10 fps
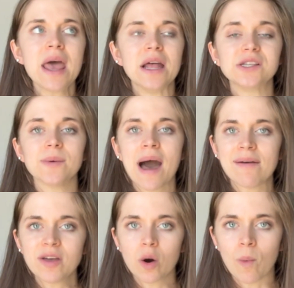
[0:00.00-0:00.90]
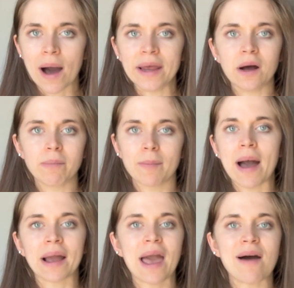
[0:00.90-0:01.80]
And so having a wide upper
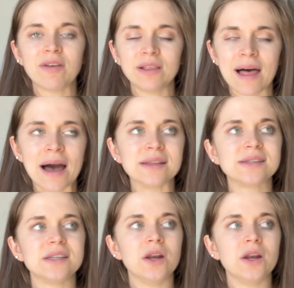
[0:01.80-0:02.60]
back, having lats,